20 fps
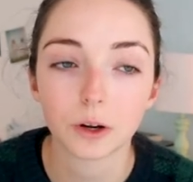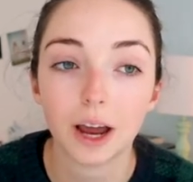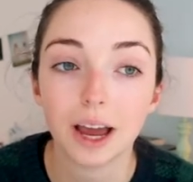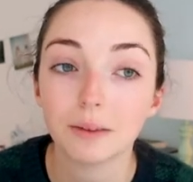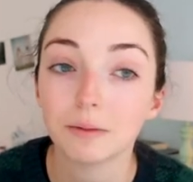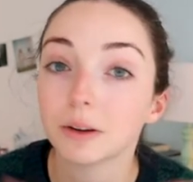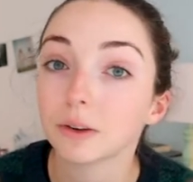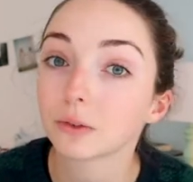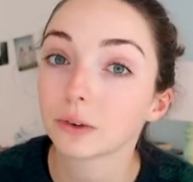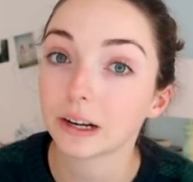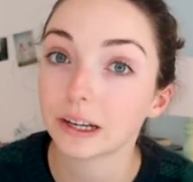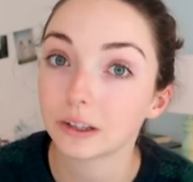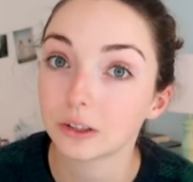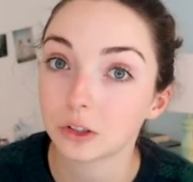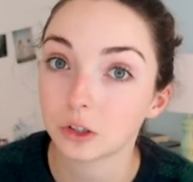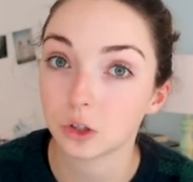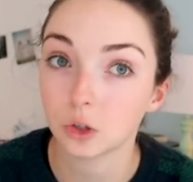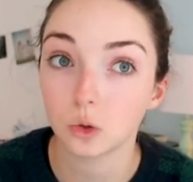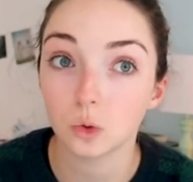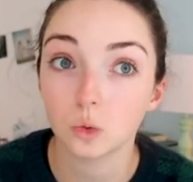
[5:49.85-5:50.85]
I have a
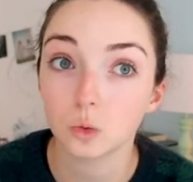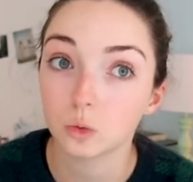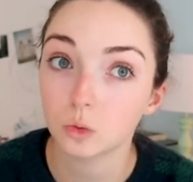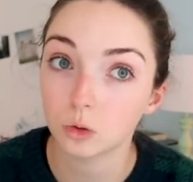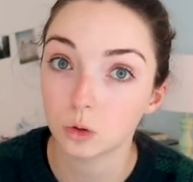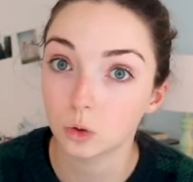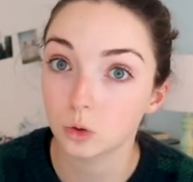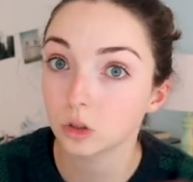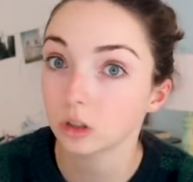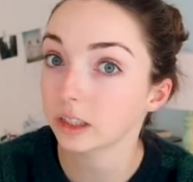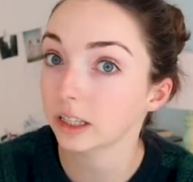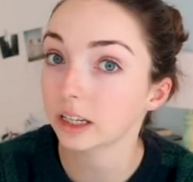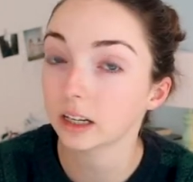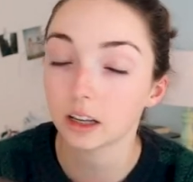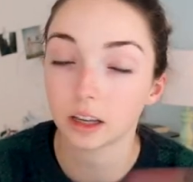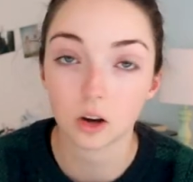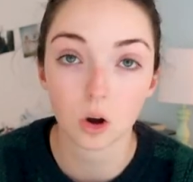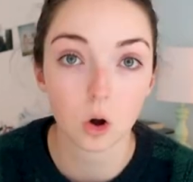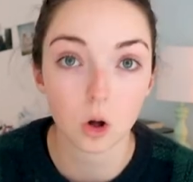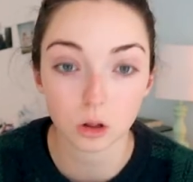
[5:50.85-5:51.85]
friend who
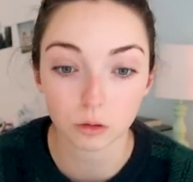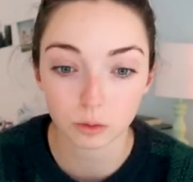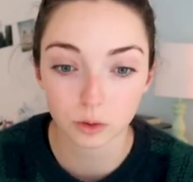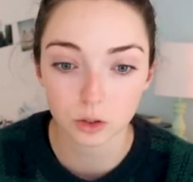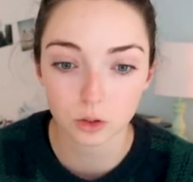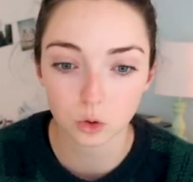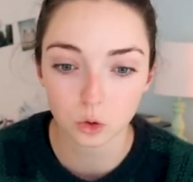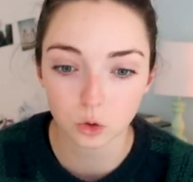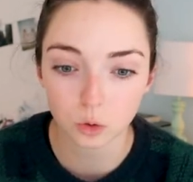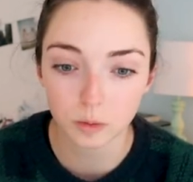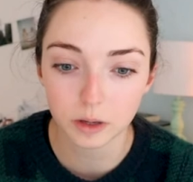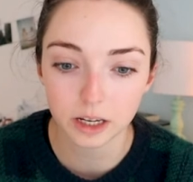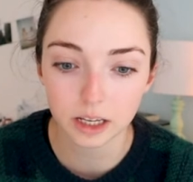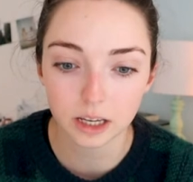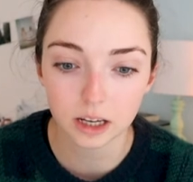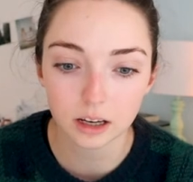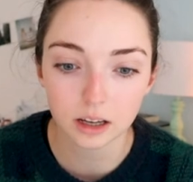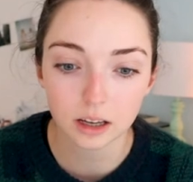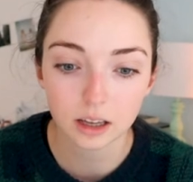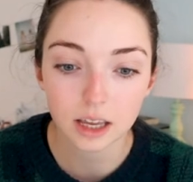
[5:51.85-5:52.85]
deleted all of her social
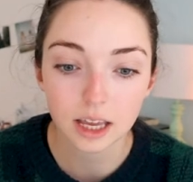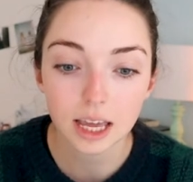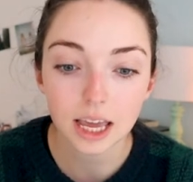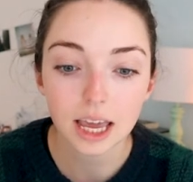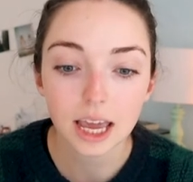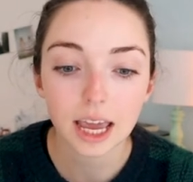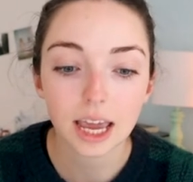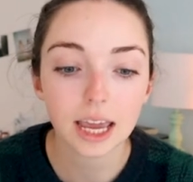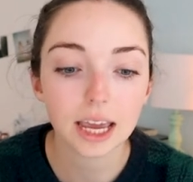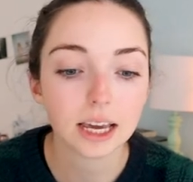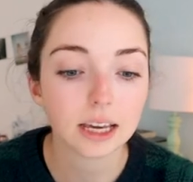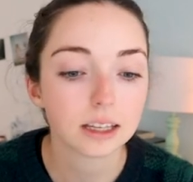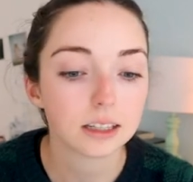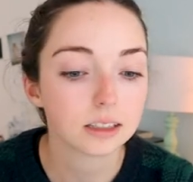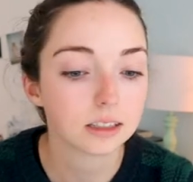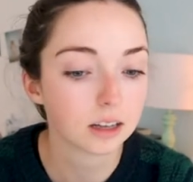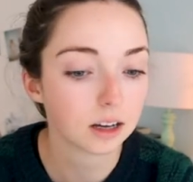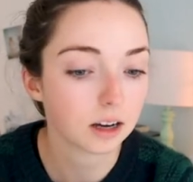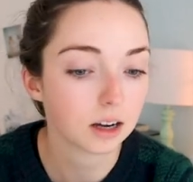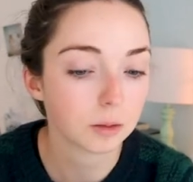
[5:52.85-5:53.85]
media,
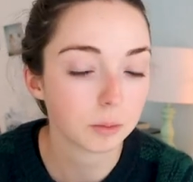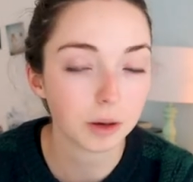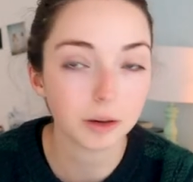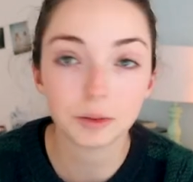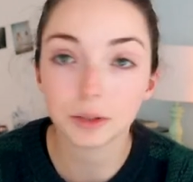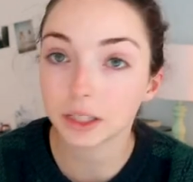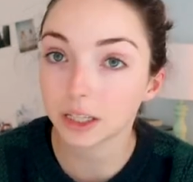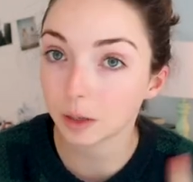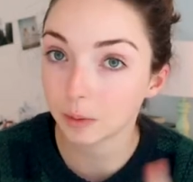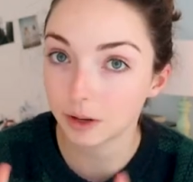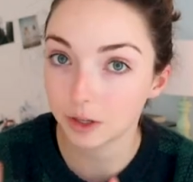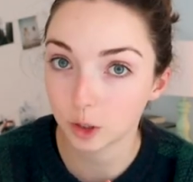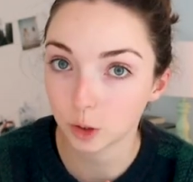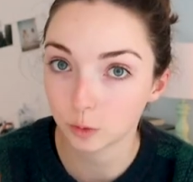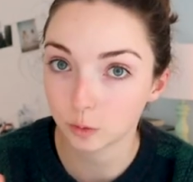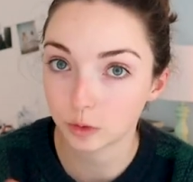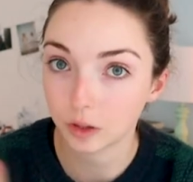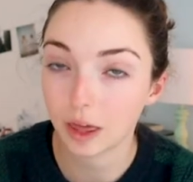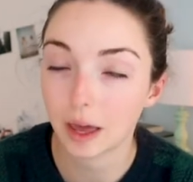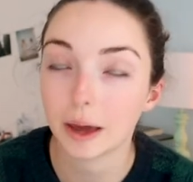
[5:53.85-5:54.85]
and I really commend
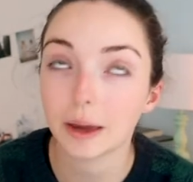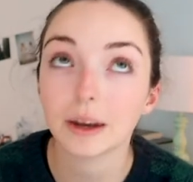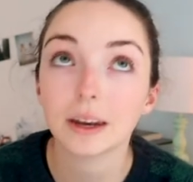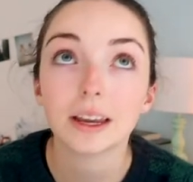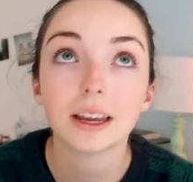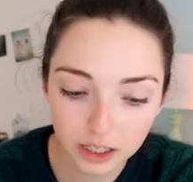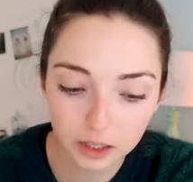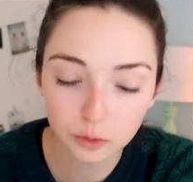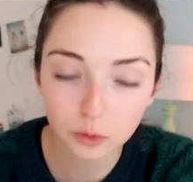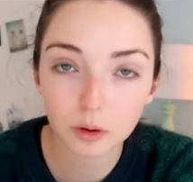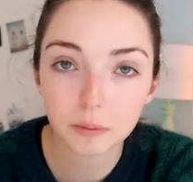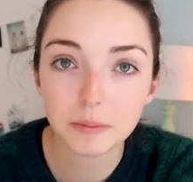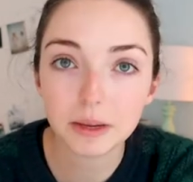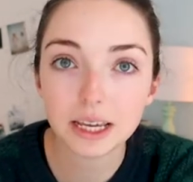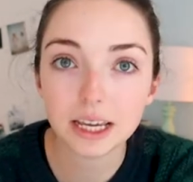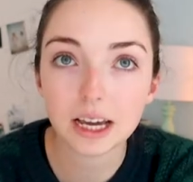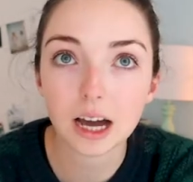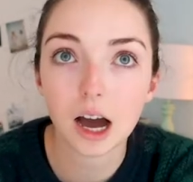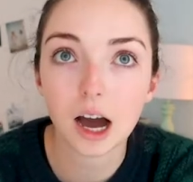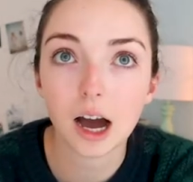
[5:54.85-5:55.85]
her for that. For
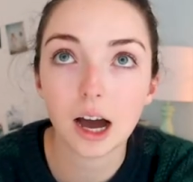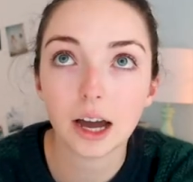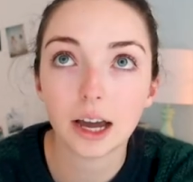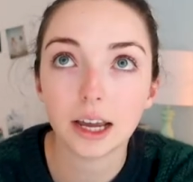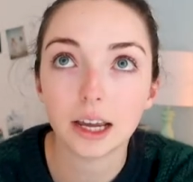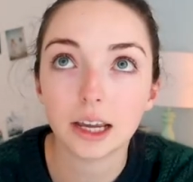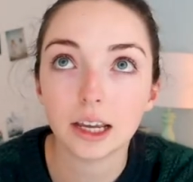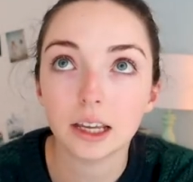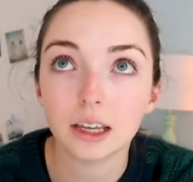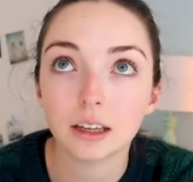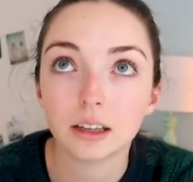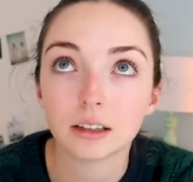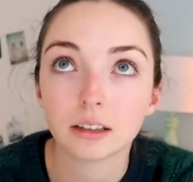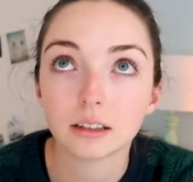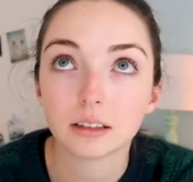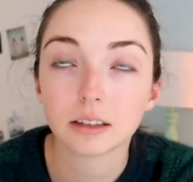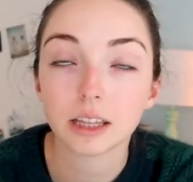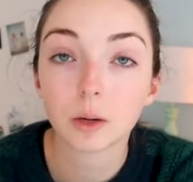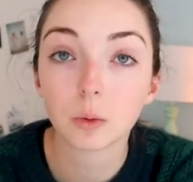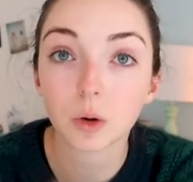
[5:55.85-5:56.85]
me,
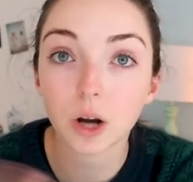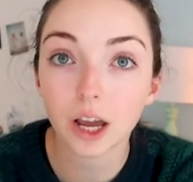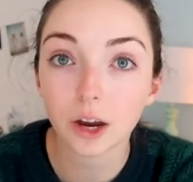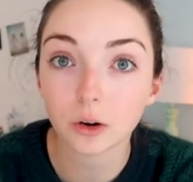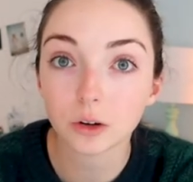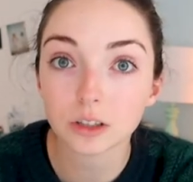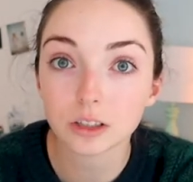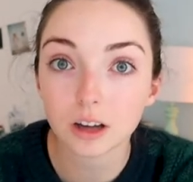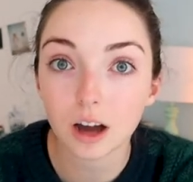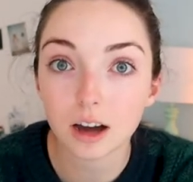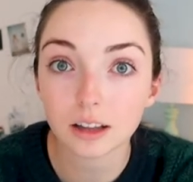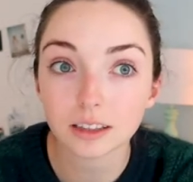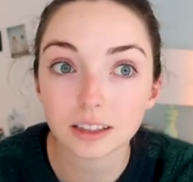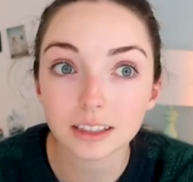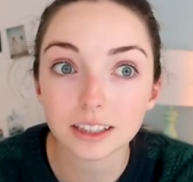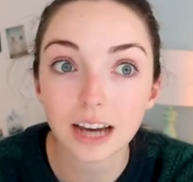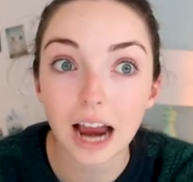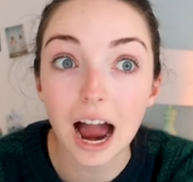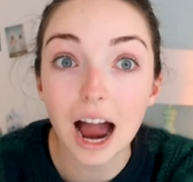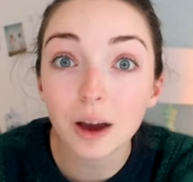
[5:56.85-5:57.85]
when I go to
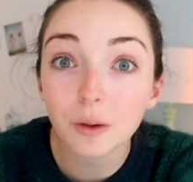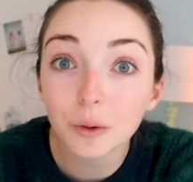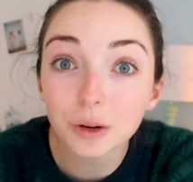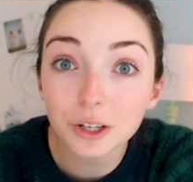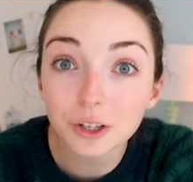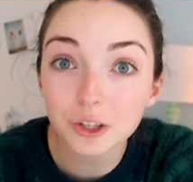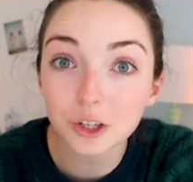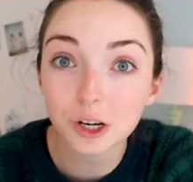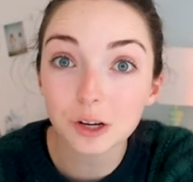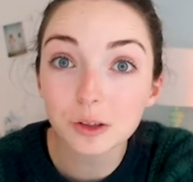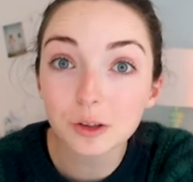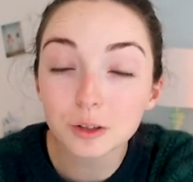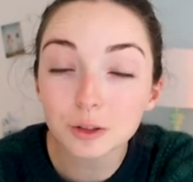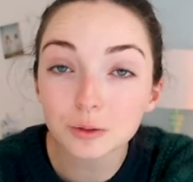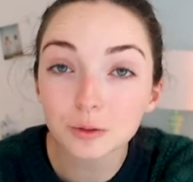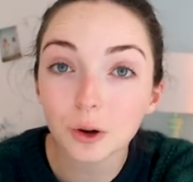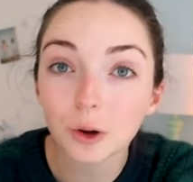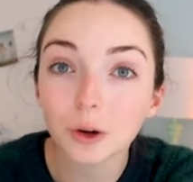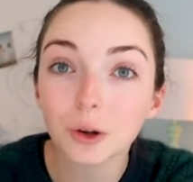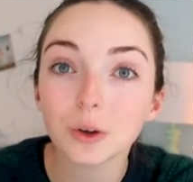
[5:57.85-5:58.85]
Scotland, I wanna share
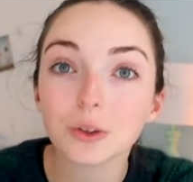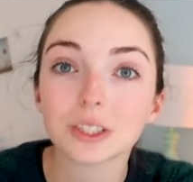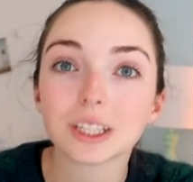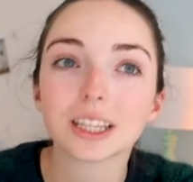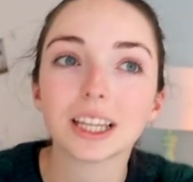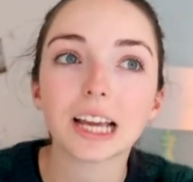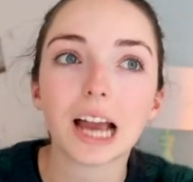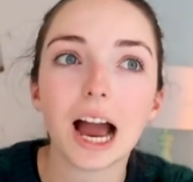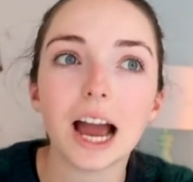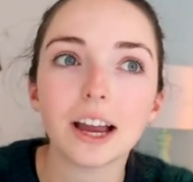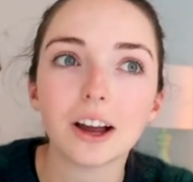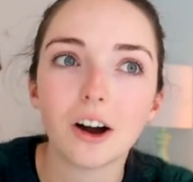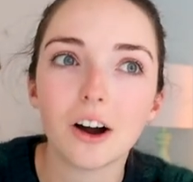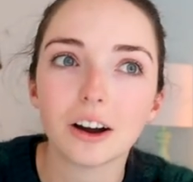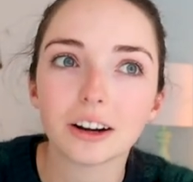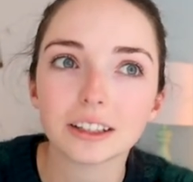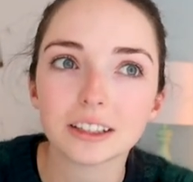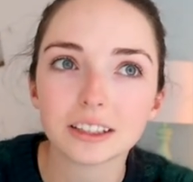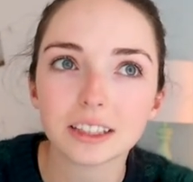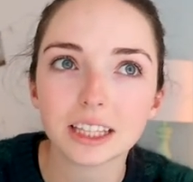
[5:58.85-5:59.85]
those photos. And I
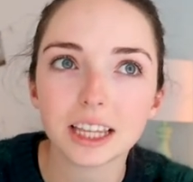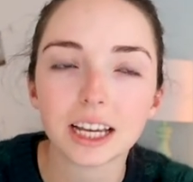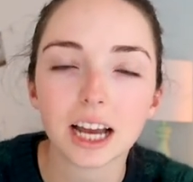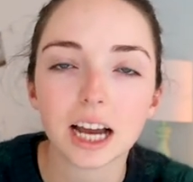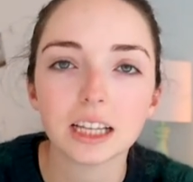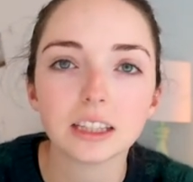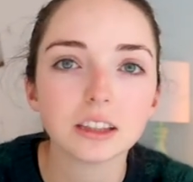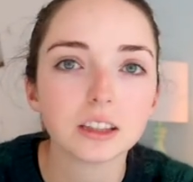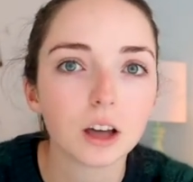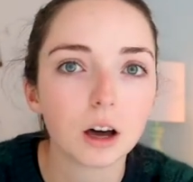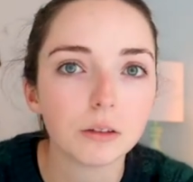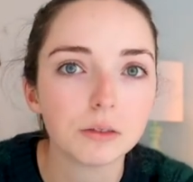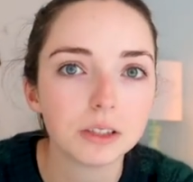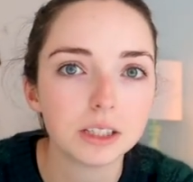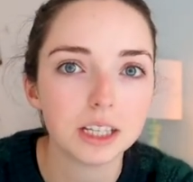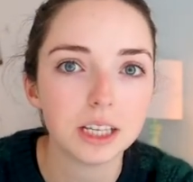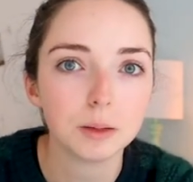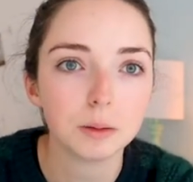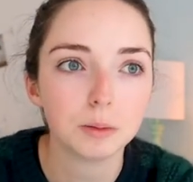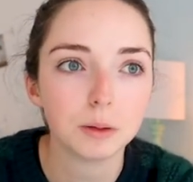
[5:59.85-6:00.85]
honestly, I love
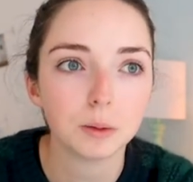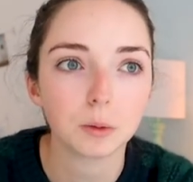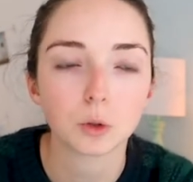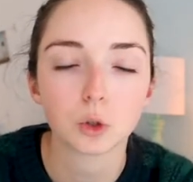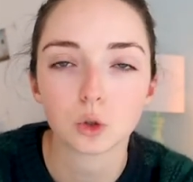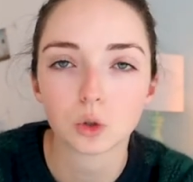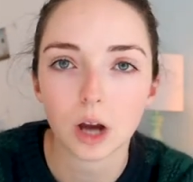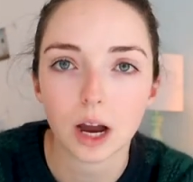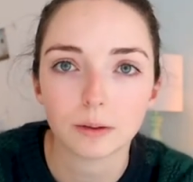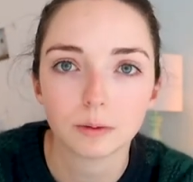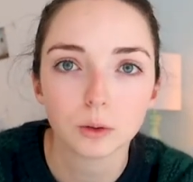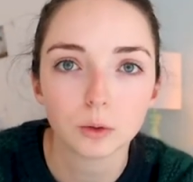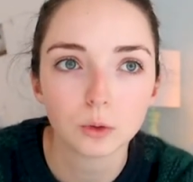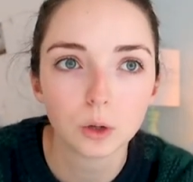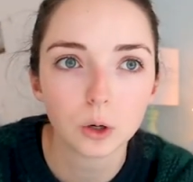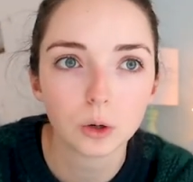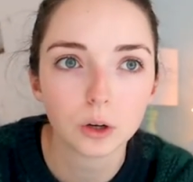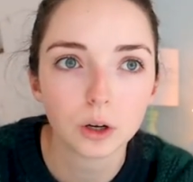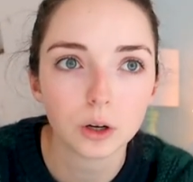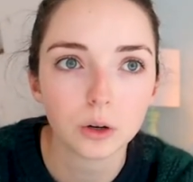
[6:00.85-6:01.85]
seeing people's travel
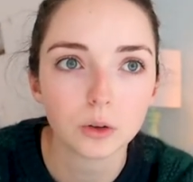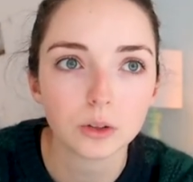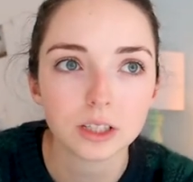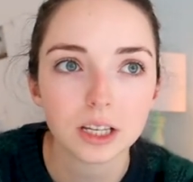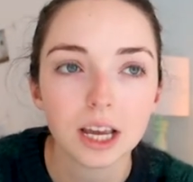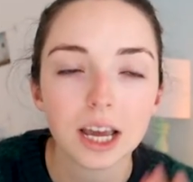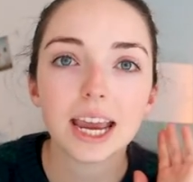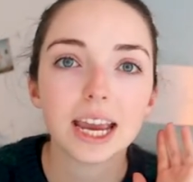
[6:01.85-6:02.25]
photos.